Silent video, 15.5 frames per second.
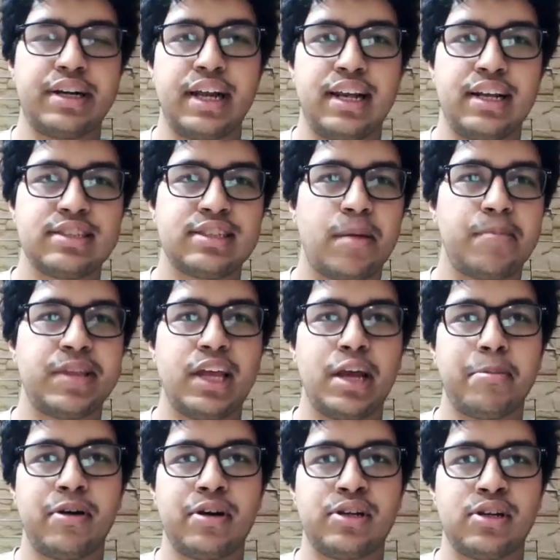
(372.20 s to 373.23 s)
telling something
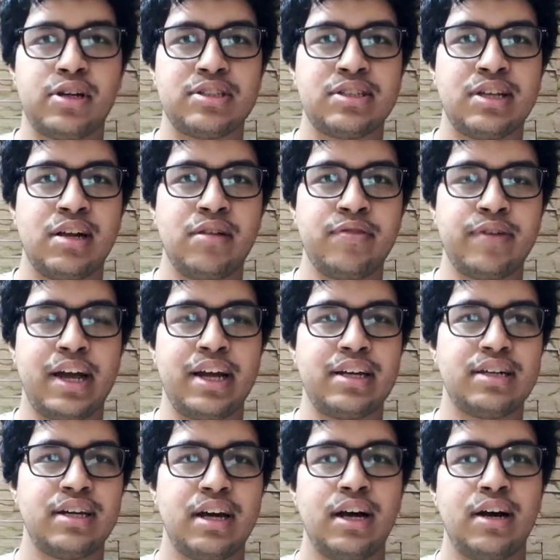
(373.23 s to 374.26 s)
about yourself,
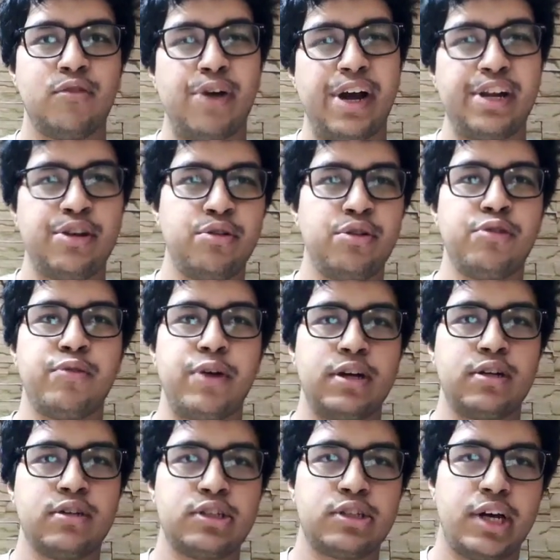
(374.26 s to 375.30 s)
and why do you
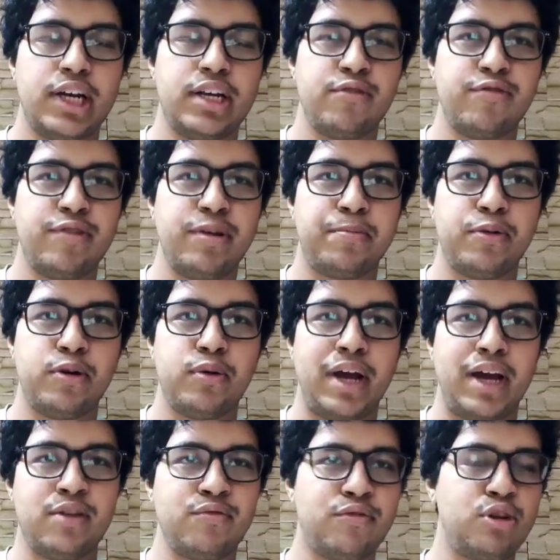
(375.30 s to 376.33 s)
want to join
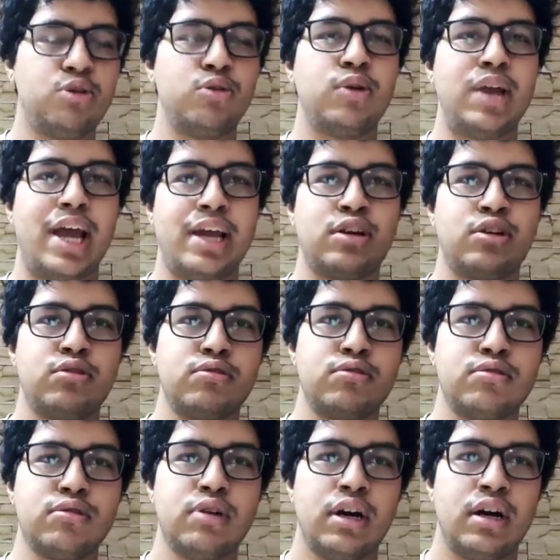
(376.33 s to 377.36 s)
Wipro, and would you like
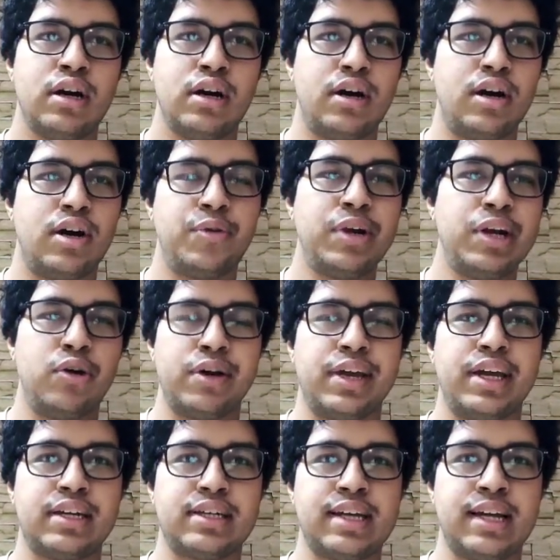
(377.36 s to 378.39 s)
to
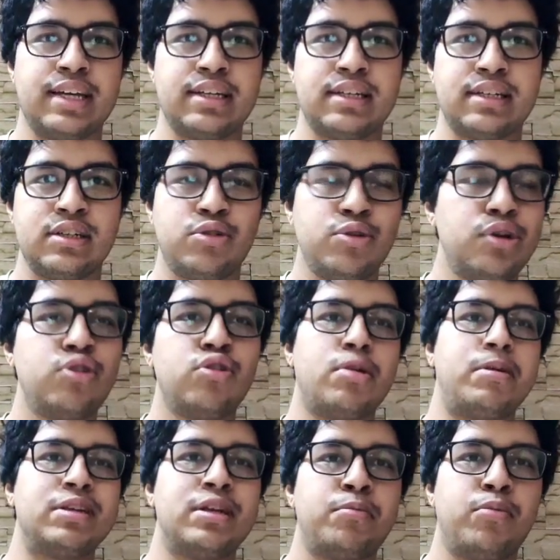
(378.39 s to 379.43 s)
relocate, and do you know
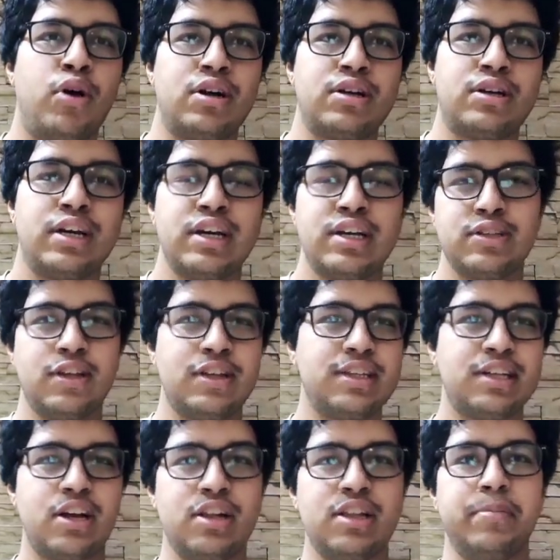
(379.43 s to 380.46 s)
about the bond. So
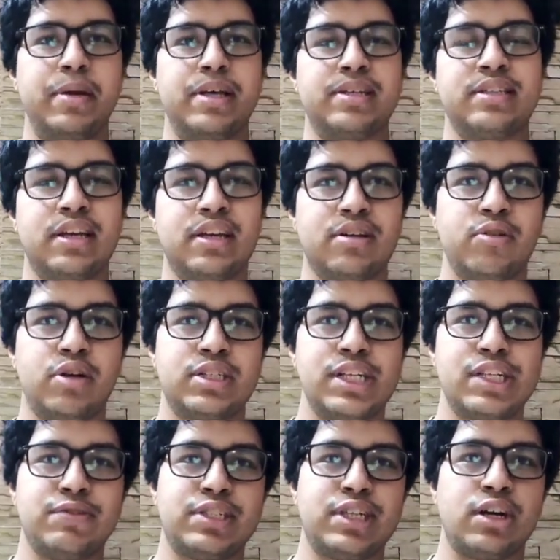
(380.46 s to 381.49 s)
these are all the basic
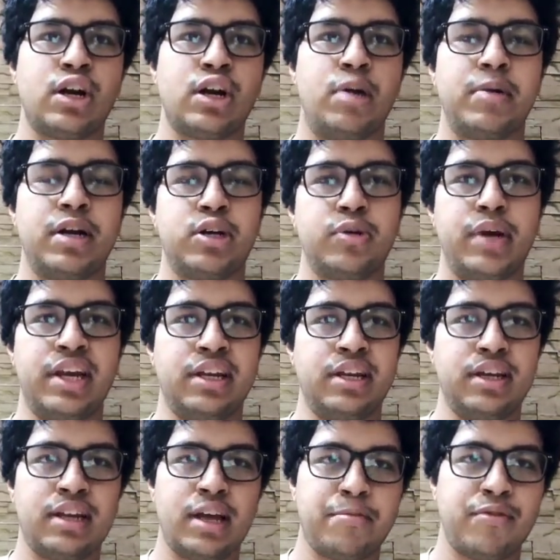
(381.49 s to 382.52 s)
questions which are common to
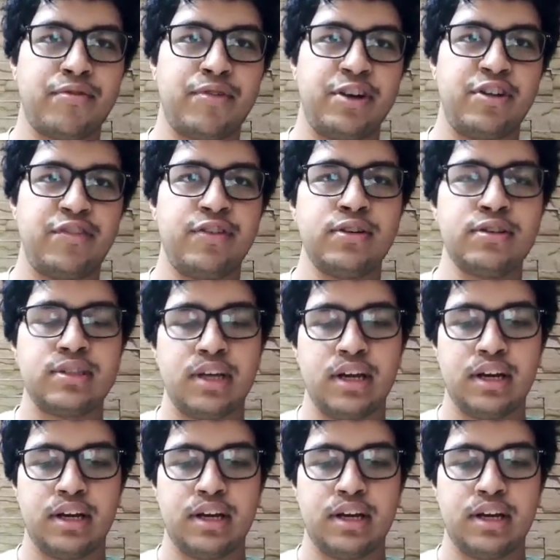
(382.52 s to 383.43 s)
any type of interviews.